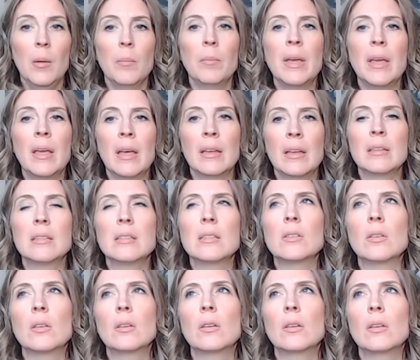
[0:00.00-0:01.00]
Because,
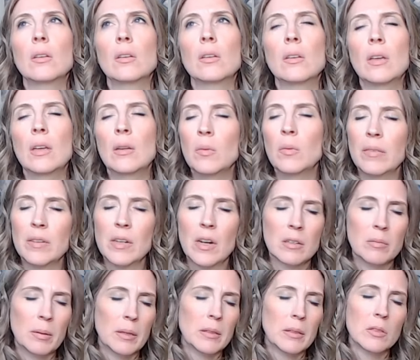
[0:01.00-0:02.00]
and we've
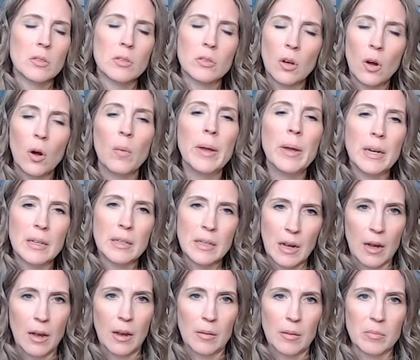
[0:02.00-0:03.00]
talked about this so many
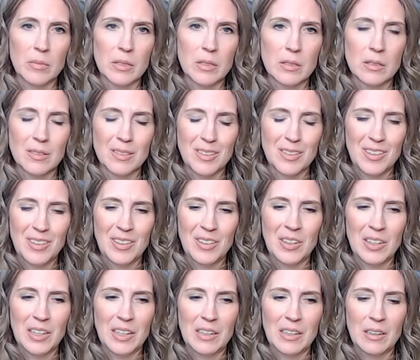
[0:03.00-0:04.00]
times
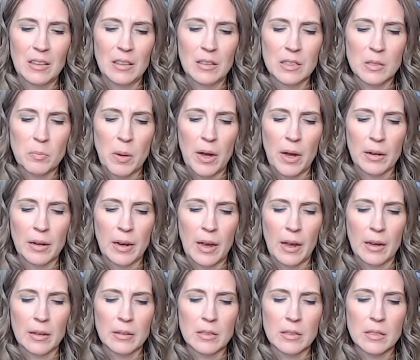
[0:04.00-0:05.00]
on this
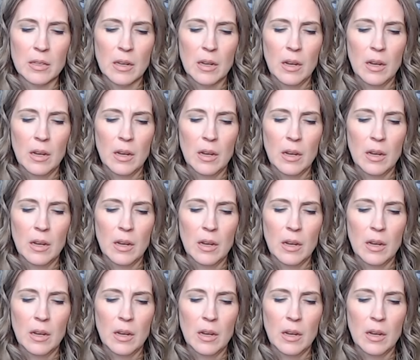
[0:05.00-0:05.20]
podcast,